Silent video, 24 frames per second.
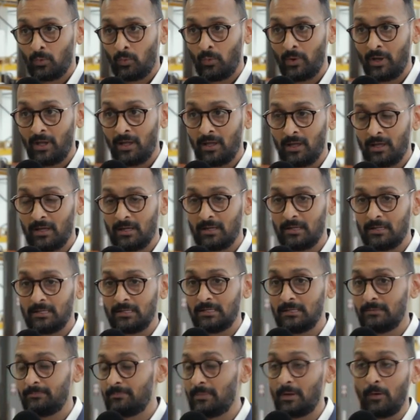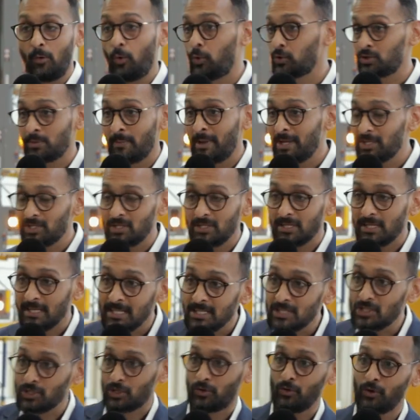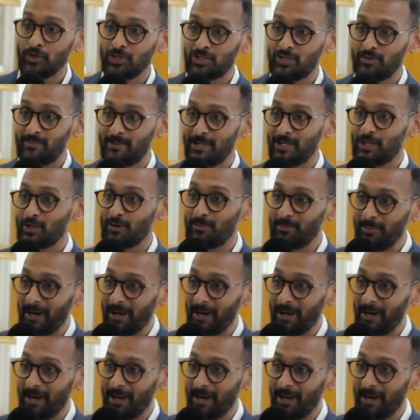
where uh, automation is going to be your